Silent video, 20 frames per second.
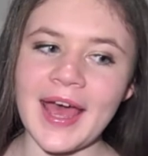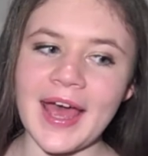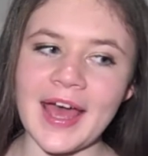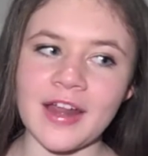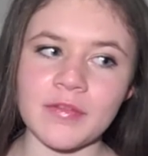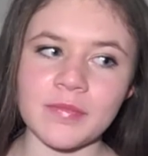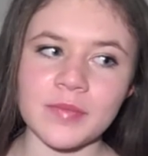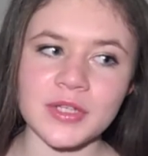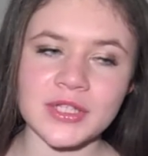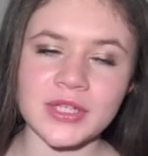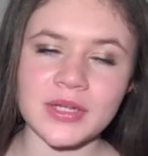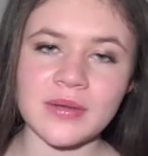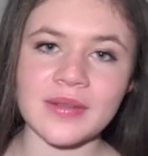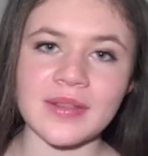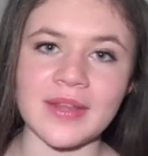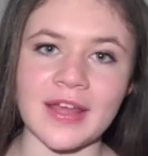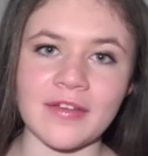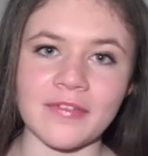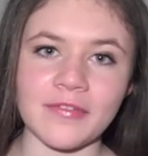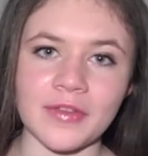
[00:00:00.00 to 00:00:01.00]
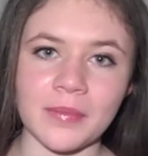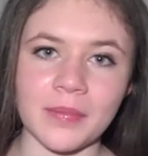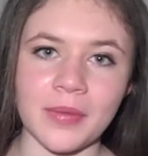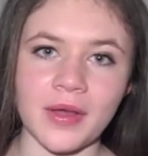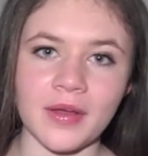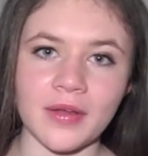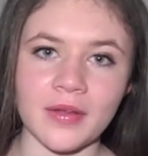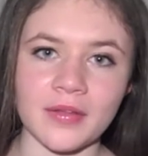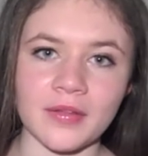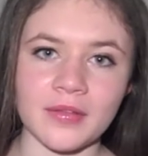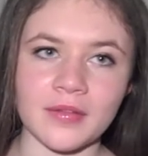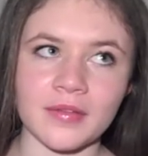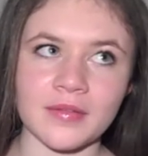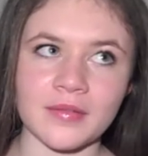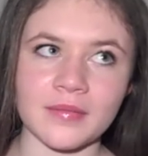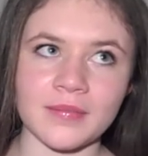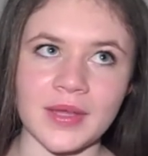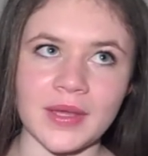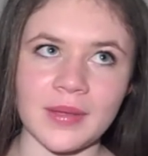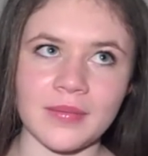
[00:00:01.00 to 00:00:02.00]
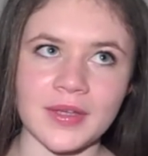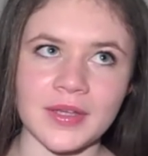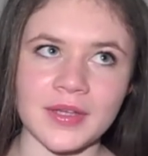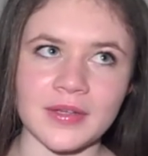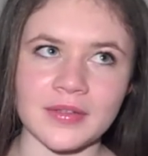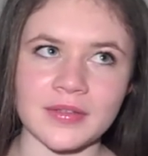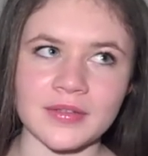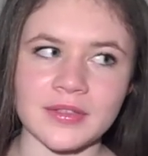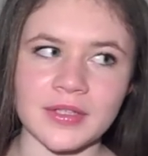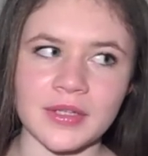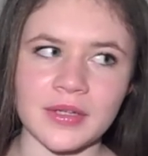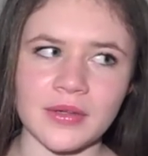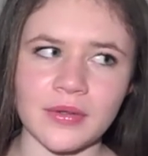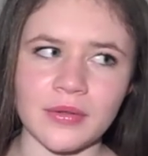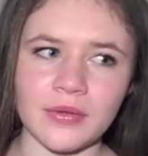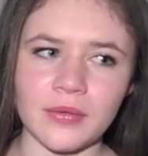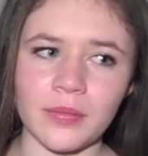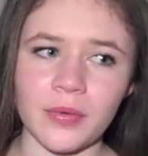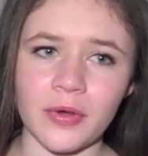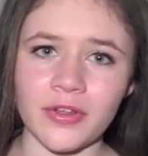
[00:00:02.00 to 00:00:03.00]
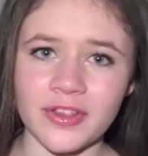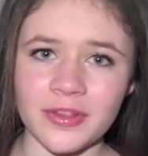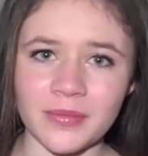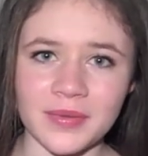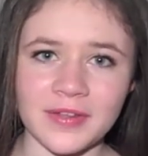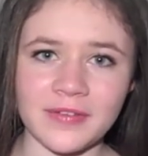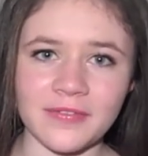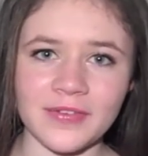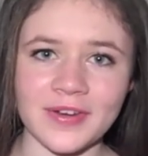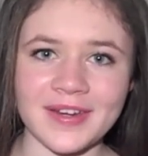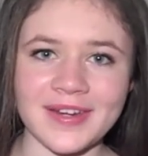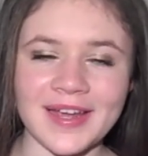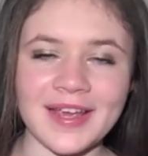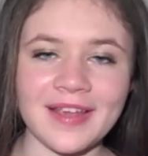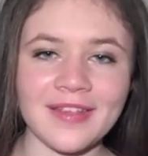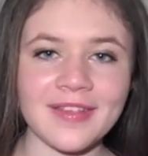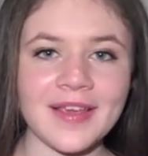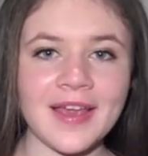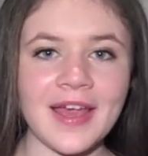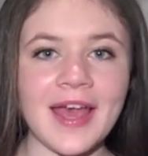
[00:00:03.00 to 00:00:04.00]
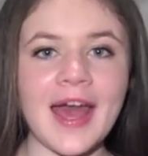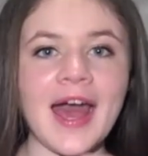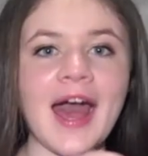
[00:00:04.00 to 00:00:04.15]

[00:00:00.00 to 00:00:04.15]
And I've been doing that for the past maybe 2, possibly 3 days.